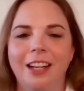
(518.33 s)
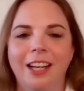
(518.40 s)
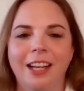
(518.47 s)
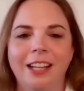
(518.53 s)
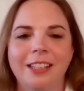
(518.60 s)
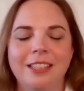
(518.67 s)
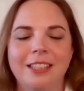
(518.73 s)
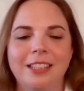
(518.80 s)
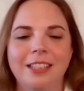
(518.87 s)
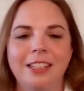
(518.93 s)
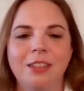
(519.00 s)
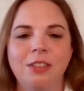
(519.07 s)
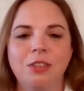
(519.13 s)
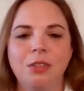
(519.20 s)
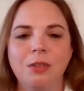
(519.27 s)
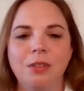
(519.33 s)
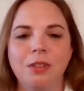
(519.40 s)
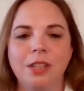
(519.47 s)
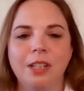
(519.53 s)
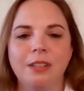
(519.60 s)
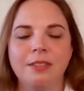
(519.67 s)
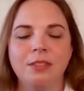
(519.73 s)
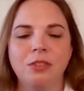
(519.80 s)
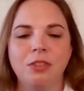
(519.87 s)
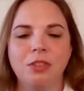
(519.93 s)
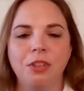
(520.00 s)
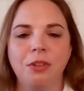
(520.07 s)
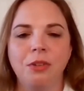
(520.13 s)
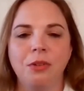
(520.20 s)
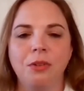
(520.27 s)
And in
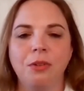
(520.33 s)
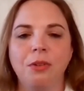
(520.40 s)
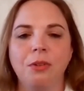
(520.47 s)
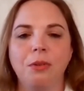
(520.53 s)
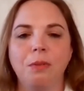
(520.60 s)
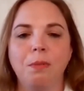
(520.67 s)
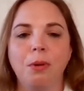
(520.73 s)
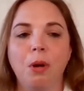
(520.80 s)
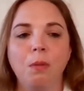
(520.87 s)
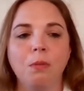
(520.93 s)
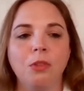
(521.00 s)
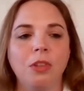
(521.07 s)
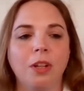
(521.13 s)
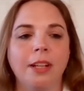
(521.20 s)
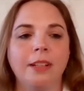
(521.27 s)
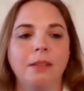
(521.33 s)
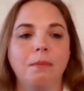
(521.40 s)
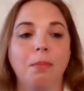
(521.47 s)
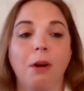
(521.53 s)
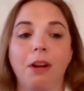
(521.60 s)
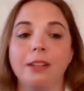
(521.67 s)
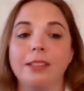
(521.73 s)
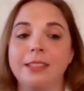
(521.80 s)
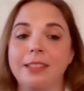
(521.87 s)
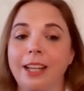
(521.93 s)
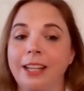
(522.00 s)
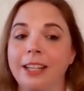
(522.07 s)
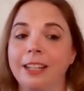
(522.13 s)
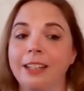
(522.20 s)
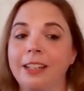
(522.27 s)
2002, Pope John Paul
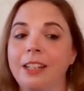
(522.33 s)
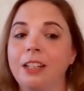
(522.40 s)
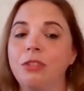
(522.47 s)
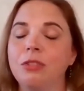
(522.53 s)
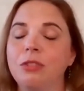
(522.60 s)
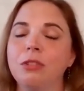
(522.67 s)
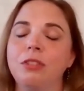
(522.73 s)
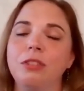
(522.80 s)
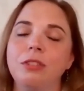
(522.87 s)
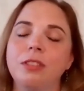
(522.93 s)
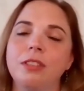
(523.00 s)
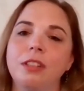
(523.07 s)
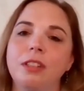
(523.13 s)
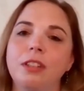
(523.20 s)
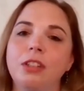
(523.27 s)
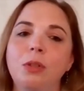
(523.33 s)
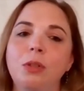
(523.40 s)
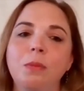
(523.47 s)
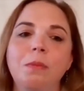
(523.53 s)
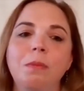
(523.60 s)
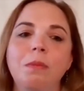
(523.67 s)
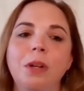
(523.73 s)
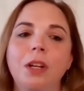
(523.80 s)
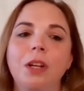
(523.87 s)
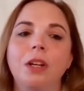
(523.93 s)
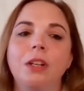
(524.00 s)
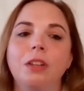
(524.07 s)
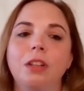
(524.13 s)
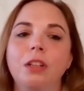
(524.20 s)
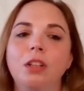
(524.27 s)
II introduced the
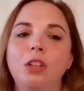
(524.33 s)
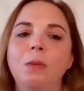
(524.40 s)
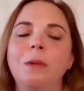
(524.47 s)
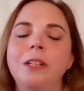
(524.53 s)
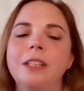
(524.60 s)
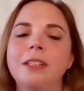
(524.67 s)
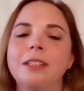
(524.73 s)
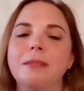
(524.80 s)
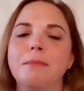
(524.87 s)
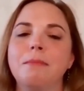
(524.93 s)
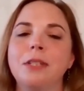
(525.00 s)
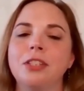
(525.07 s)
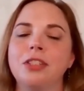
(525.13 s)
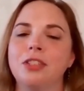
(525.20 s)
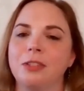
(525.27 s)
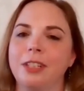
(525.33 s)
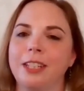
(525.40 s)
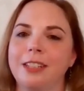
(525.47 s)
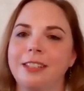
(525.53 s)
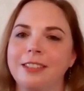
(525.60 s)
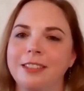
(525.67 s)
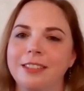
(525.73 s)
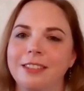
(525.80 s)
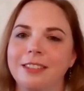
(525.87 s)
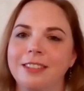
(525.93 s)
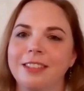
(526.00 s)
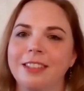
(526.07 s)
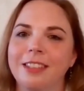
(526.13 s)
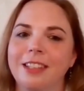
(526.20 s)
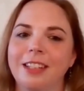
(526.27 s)
Luminous Mysteries
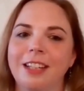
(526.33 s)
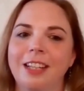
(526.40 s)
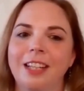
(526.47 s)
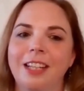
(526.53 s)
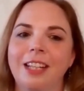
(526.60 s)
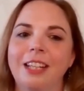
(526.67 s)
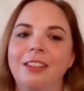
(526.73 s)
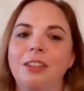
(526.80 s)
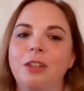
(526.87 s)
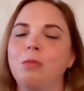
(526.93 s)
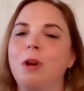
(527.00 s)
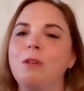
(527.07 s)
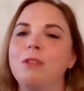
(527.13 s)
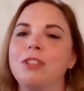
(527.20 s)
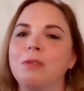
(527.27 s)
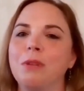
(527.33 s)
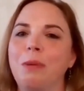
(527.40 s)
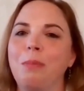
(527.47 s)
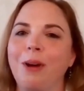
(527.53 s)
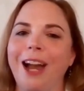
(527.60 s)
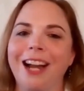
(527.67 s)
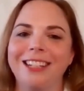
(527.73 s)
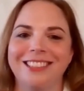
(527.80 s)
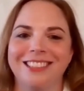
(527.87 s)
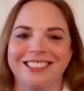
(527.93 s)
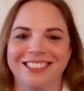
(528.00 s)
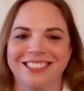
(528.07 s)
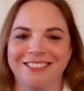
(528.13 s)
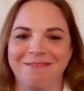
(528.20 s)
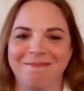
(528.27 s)
in the Rosary
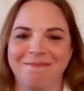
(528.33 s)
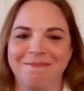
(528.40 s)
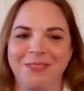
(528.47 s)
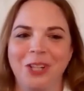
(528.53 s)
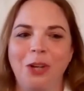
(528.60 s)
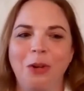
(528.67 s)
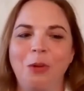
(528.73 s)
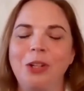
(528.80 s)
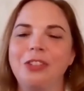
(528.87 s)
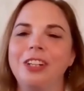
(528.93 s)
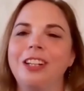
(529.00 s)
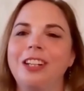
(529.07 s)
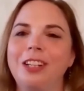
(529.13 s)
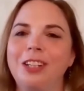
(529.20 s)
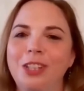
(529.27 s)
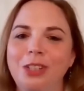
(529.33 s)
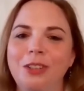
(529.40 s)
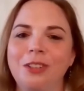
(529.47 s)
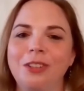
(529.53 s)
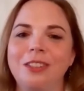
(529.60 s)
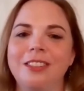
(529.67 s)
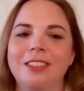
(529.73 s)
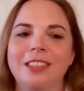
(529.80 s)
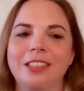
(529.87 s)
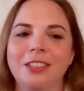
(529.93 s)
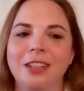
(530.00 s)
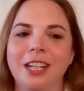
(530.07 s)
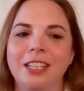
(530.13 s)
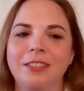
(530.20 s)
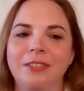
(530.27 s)
practice, which includes the
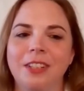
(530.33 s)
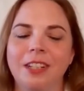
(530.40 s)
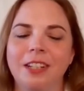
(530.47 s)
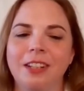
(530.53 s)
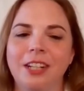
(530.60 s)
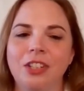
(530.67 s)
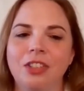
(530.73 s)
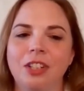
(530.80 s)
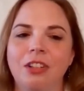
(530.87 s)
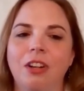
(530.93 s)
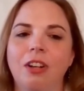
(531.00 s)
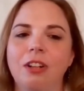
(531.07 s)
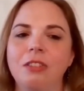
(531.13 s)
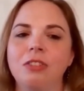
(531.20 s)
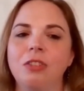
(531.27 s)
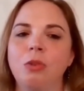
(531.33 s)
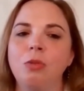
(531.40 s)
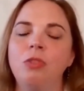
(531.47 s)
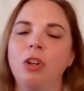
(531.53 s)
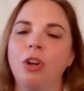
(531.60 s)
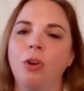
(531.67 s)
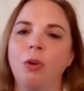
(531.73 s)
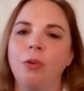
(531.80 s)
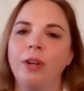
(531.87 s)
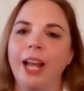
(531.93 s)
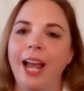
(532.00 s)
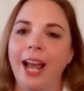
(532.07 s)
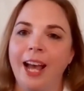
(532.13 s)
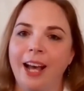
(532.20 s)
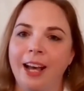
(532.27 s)
Transfiguration, also known
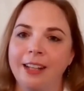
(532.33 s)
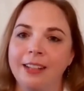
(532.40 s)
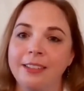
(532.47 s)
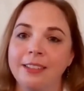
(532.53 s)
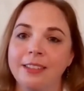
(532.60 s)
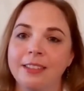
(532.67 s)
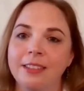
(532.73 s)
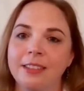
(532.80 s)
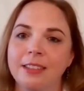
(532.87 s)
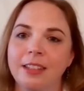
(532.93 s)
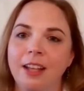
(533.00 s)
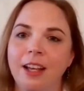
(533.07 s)
as